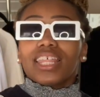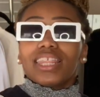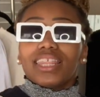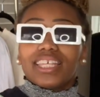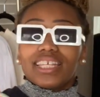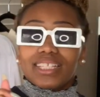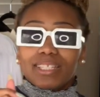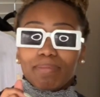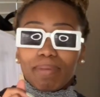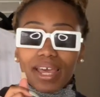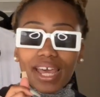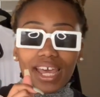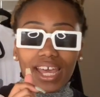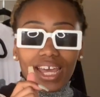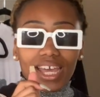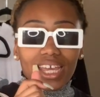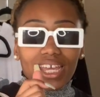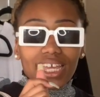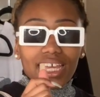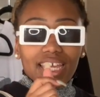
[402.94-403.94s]
This
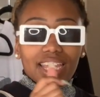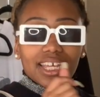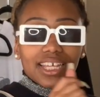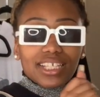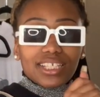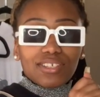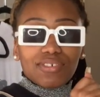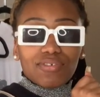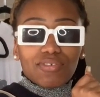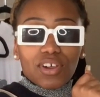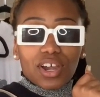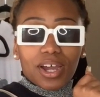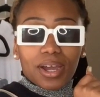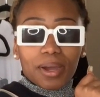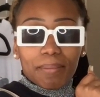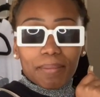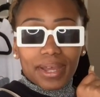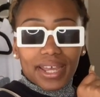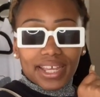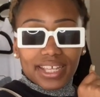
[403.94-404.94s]
bag is
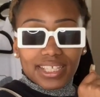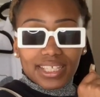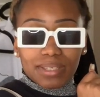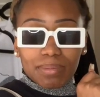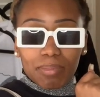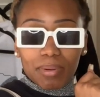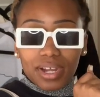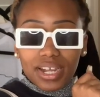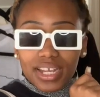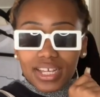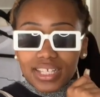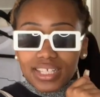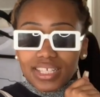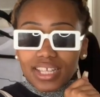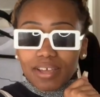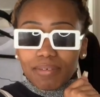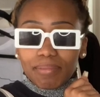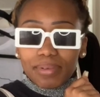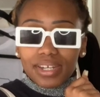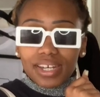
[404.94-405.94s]
from Express.
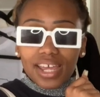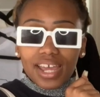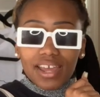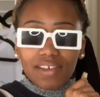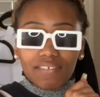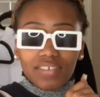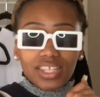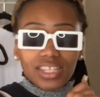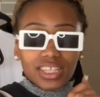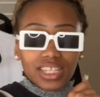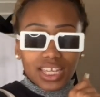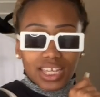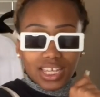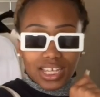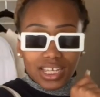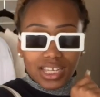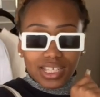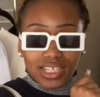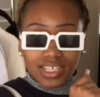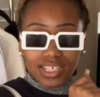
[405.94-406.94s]
I've been having
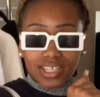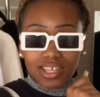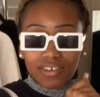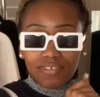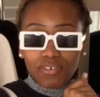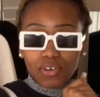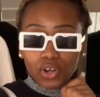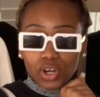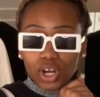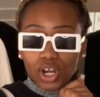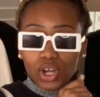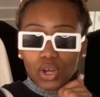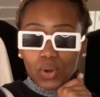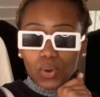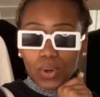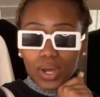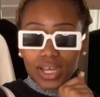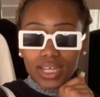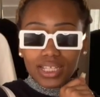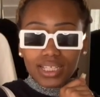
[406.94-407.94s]
this for
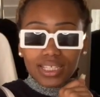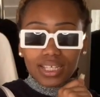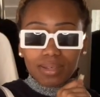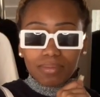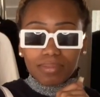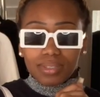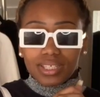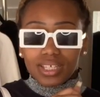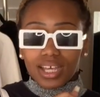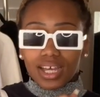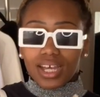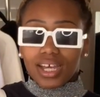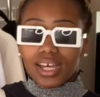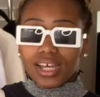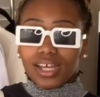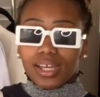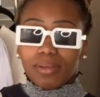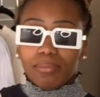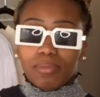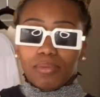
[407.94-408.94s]
quite some
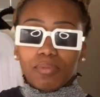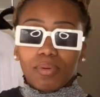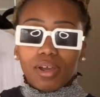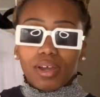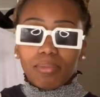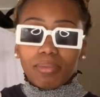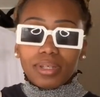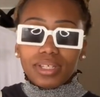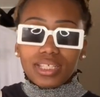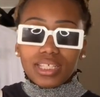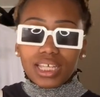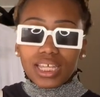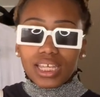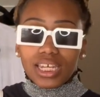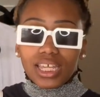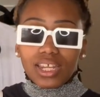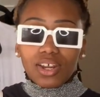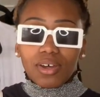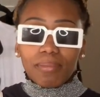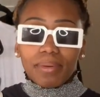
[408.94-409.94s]
time. You've probably seen
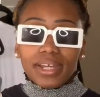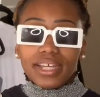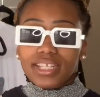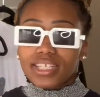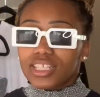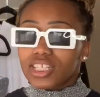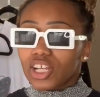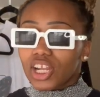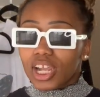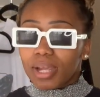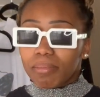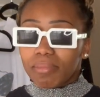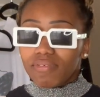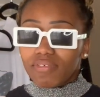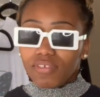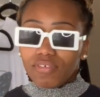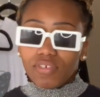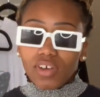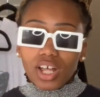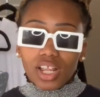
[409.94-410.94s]
it on my Instagram if
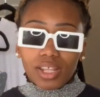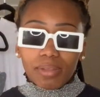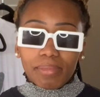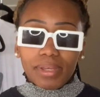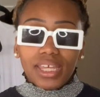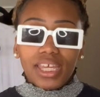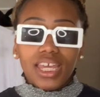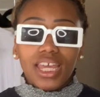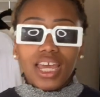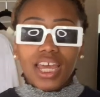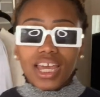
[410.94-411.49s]
you follow me.